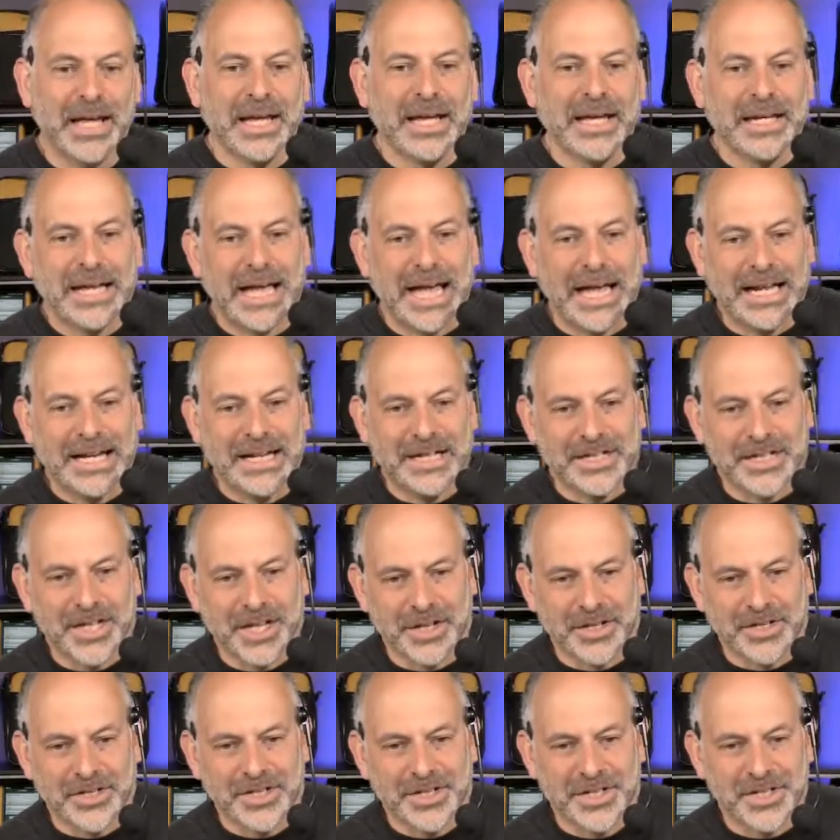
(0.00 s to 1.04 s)
And it
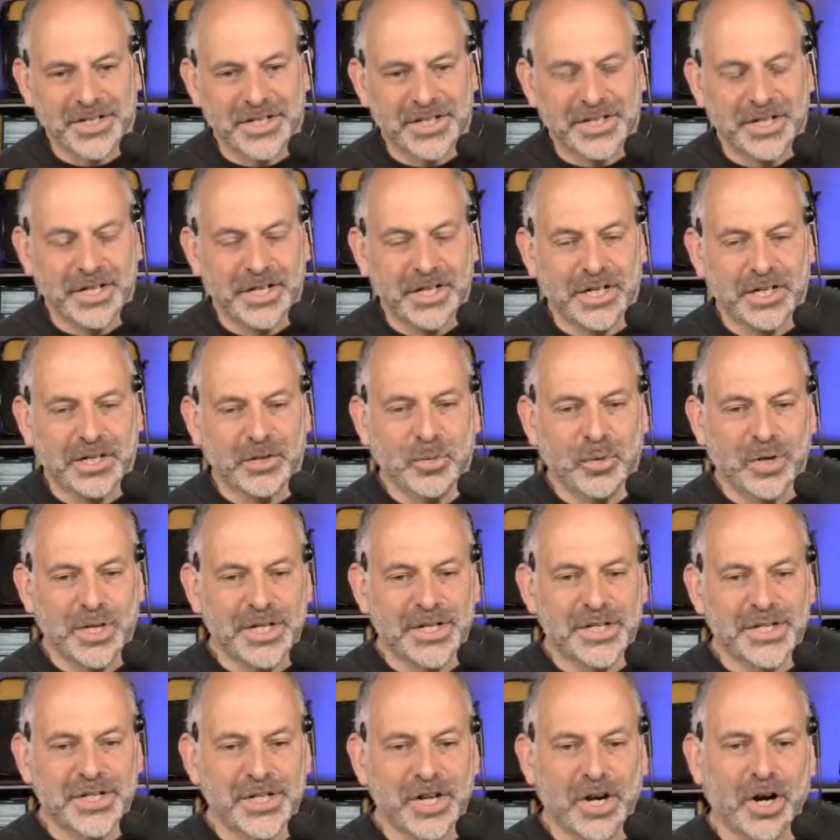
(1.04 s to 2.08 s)
tells us here
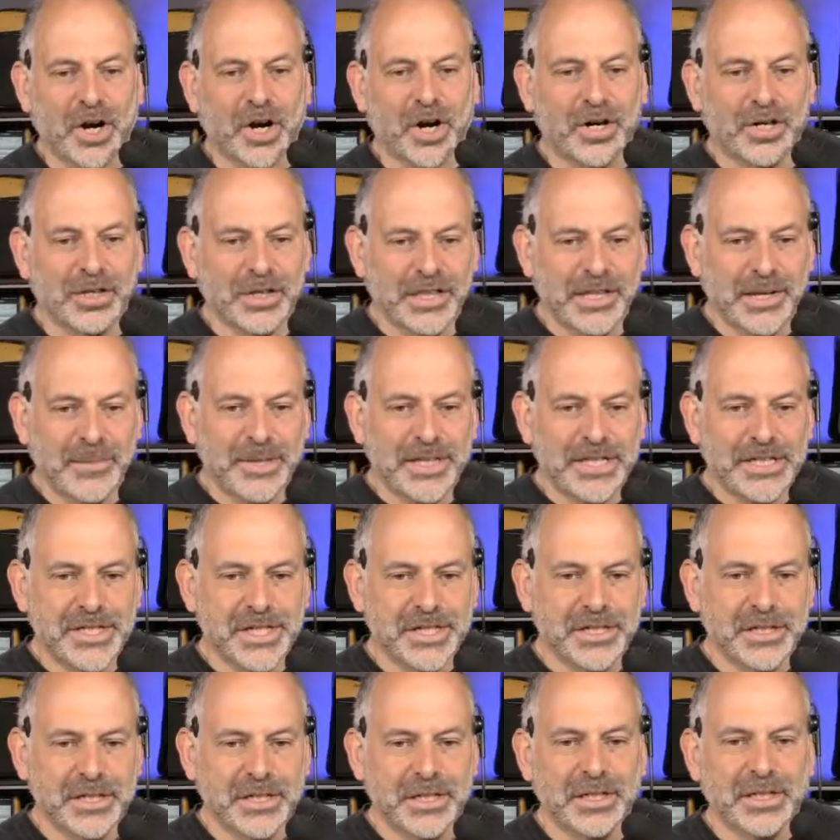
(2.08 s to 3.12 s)
was our limit.
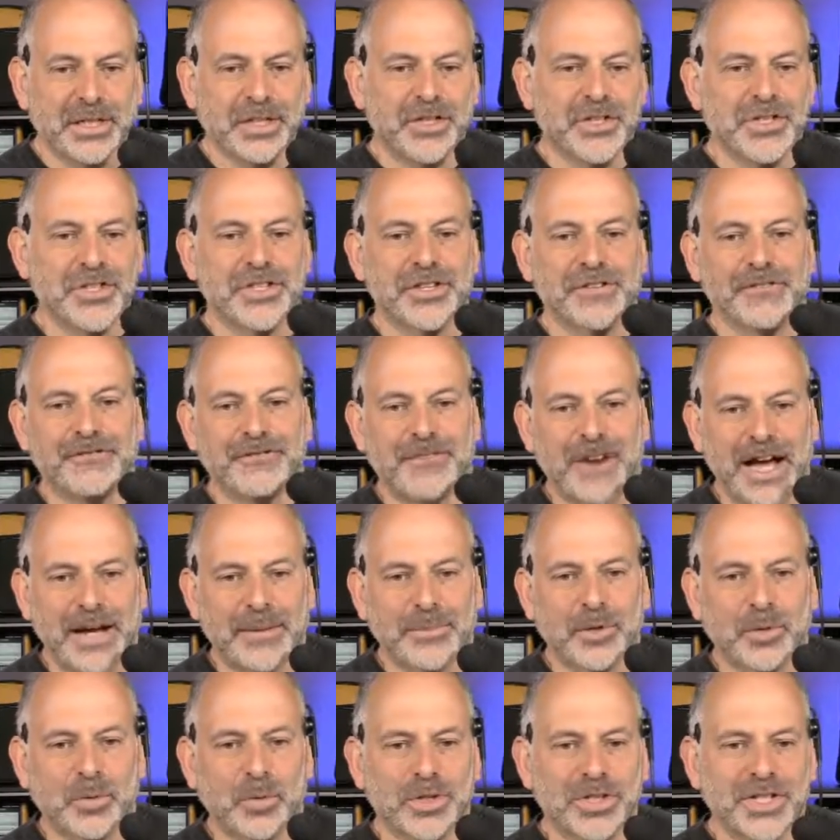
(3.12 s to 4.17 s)
Here's the
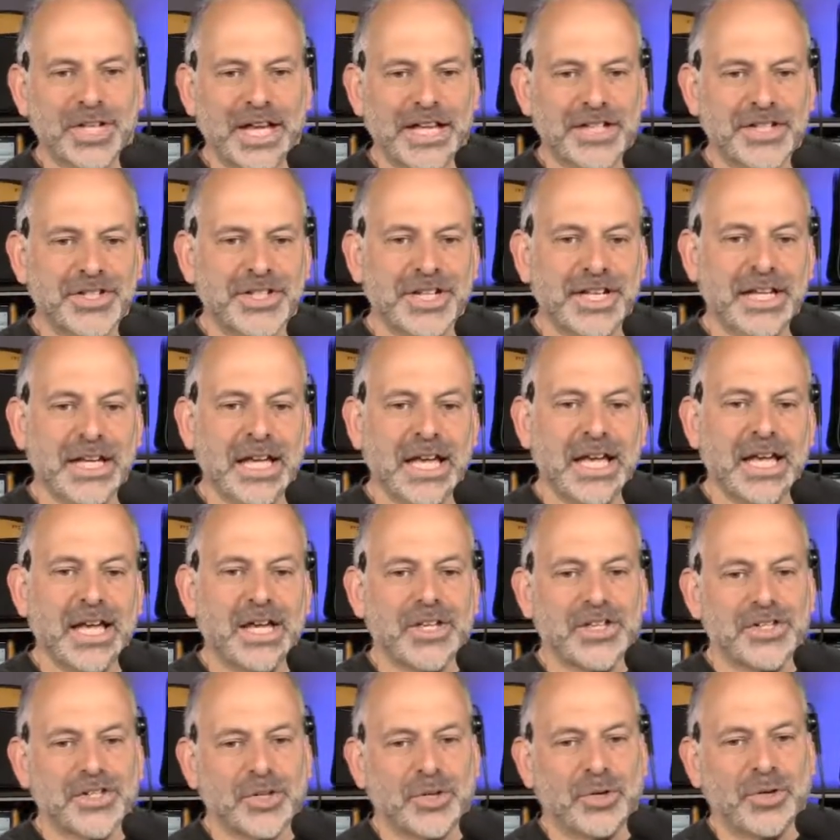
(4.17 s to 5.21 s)
fiber we're testing.
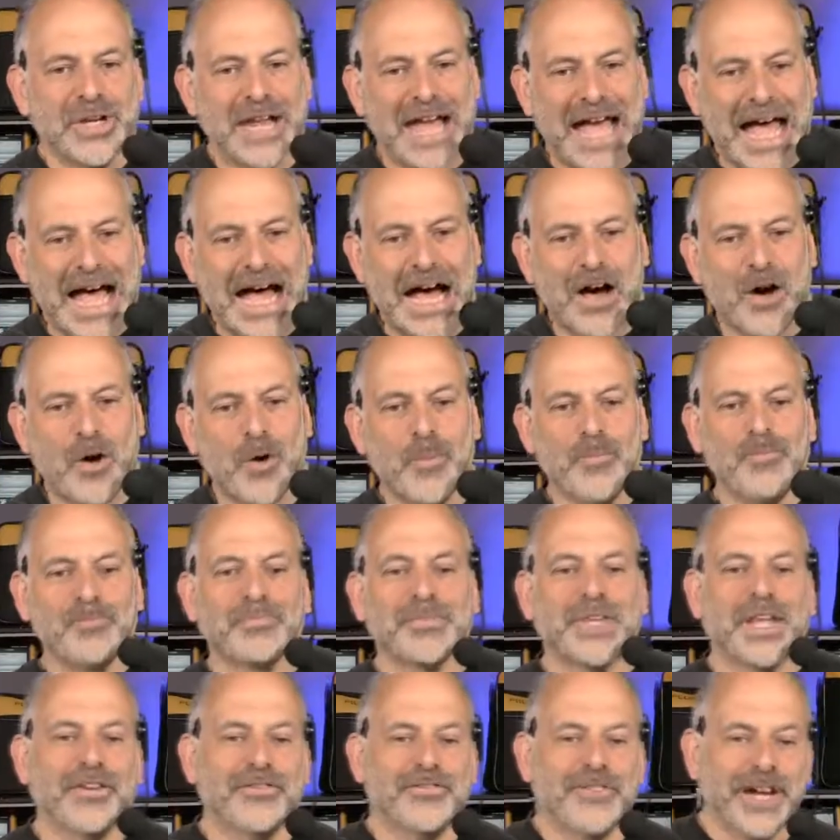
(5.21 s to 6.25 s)
So now,
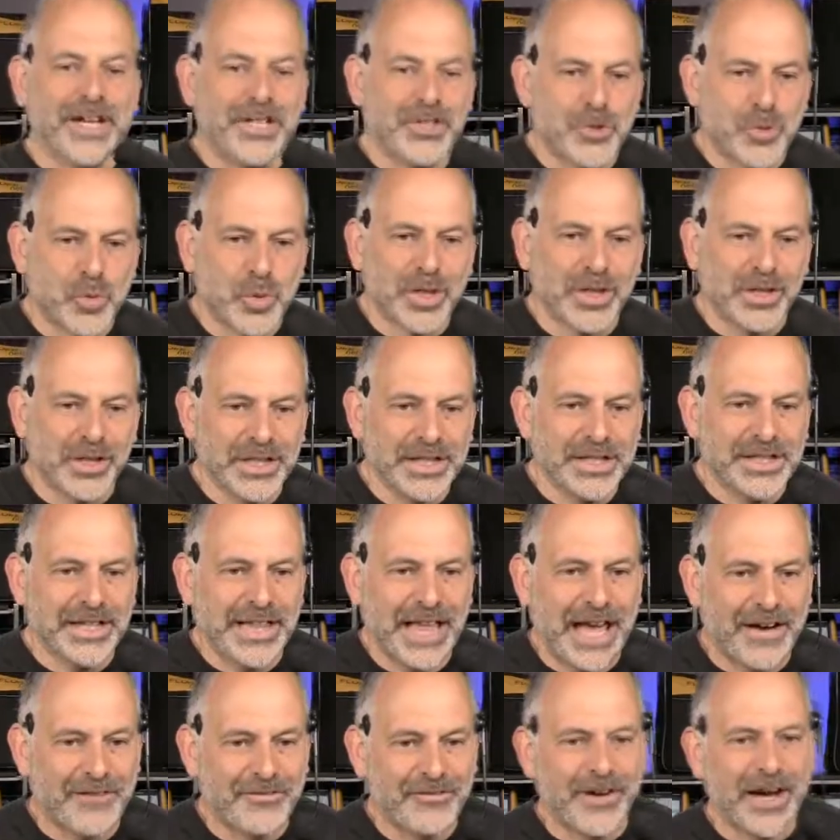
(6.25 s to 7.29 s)
if I drill into
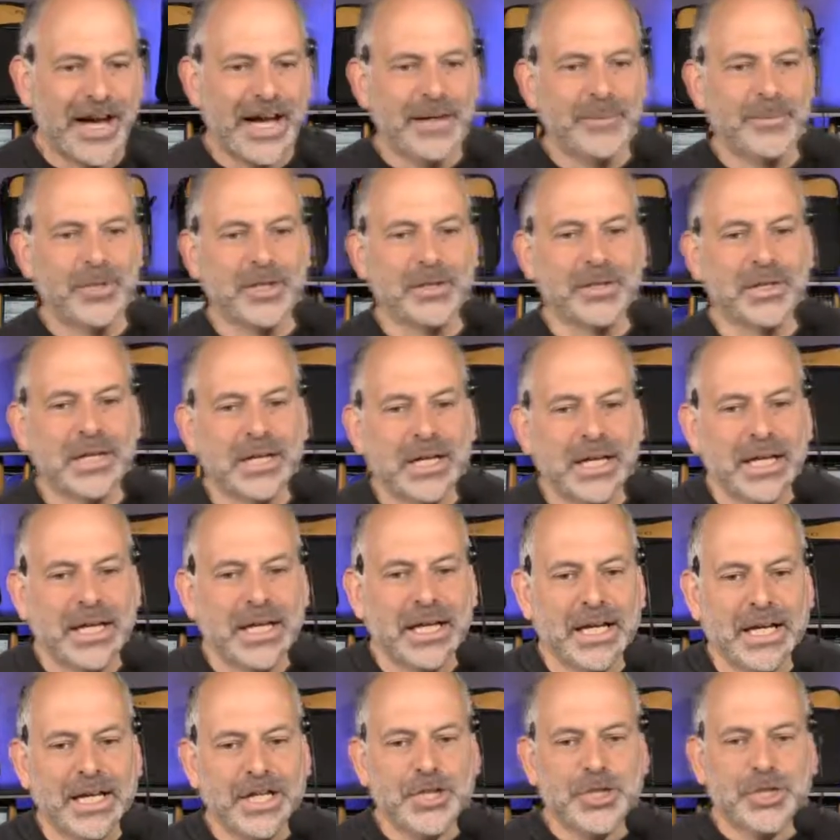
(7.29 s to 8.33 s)
that fiber,
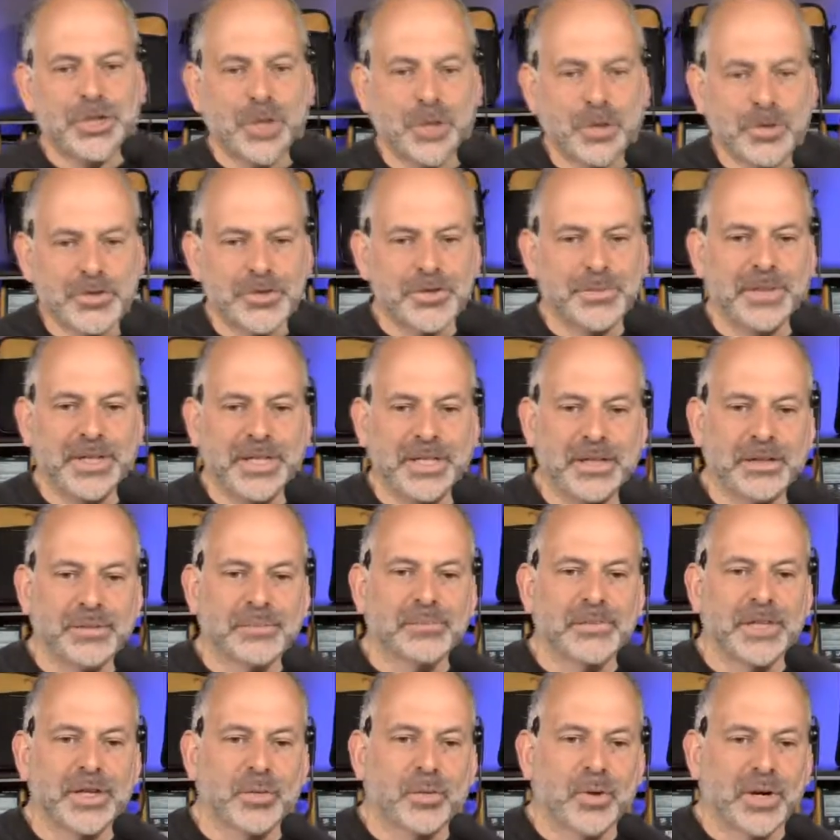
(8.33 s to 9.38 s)
it shows me
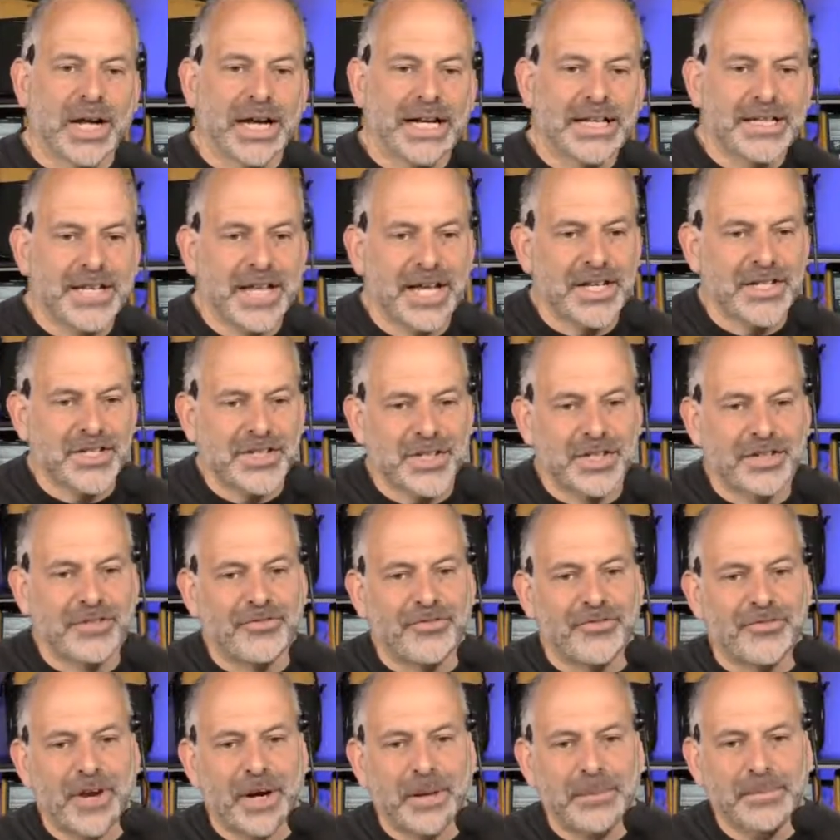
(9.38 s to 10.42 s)
that when I tested
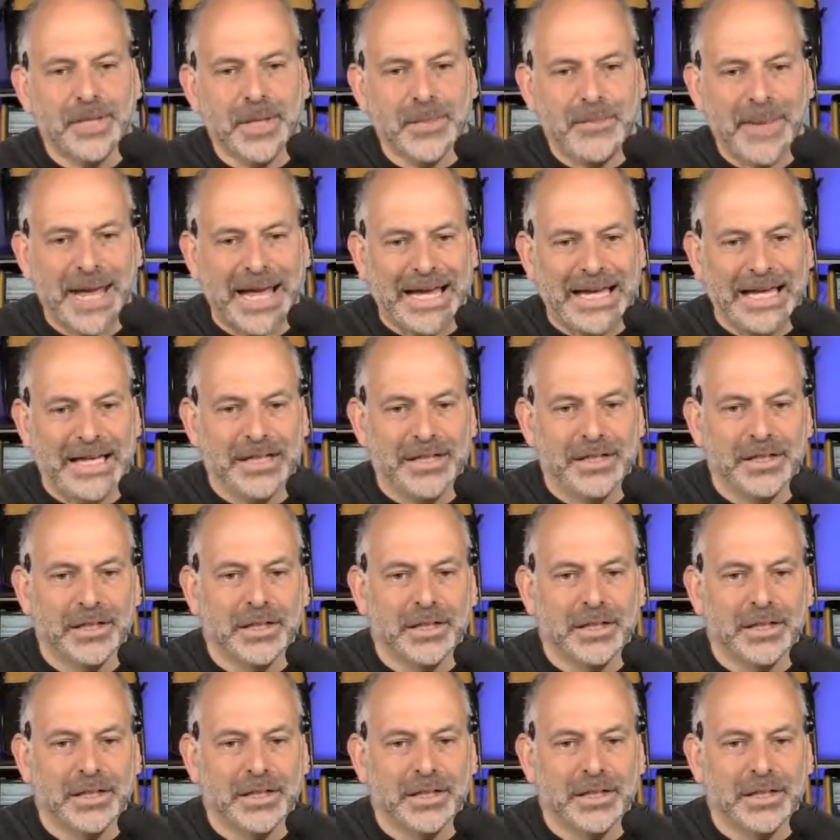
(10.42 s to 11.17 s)
from the main,